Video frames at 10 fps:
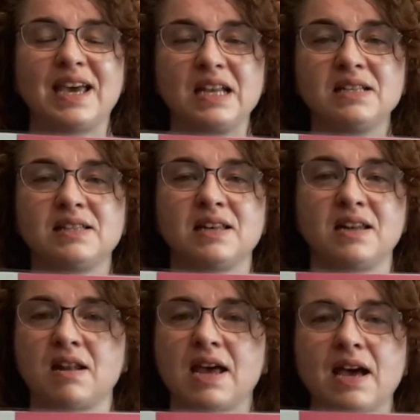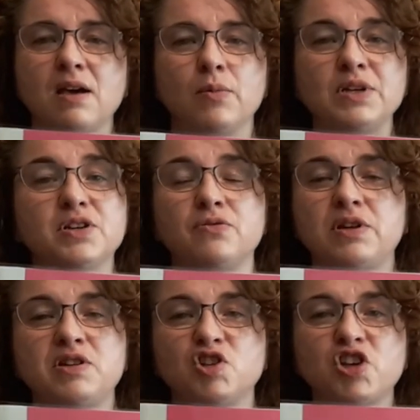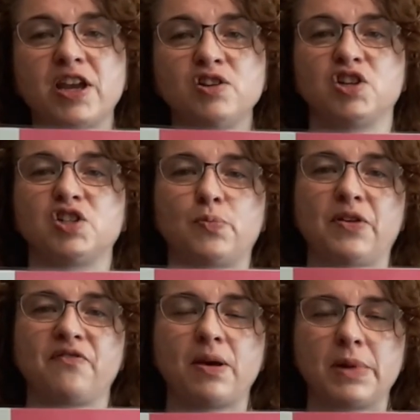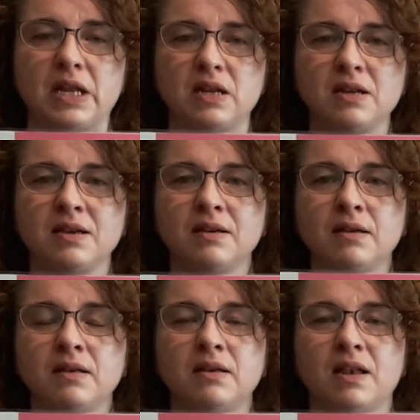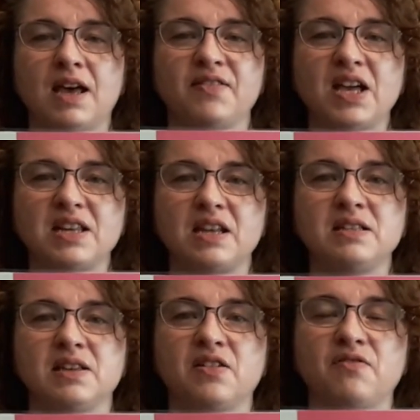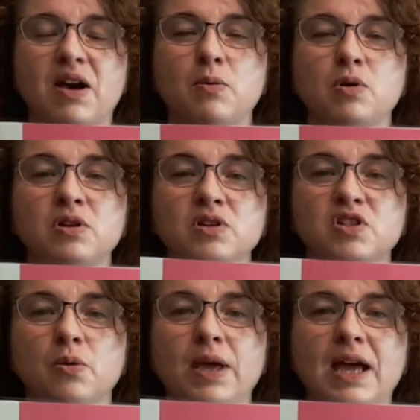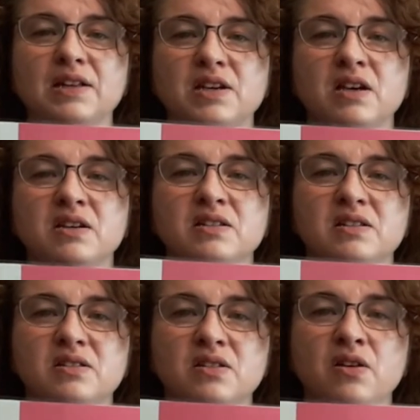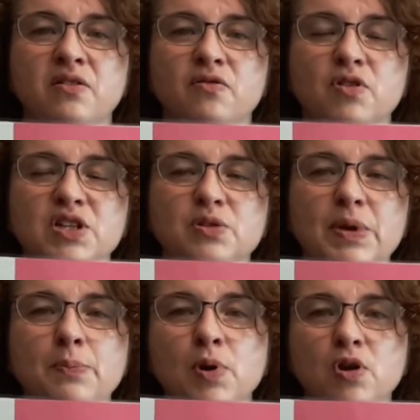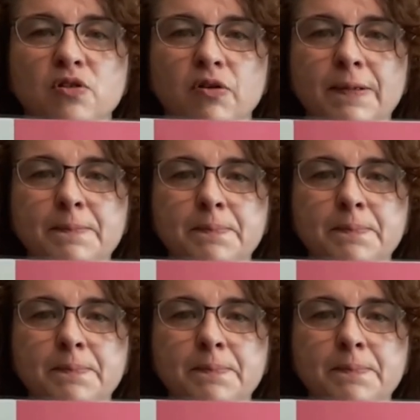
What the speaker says: ends in an A. We don't need to change it to be feminine. And that ends in a vowel, so we add a s for it to be plural.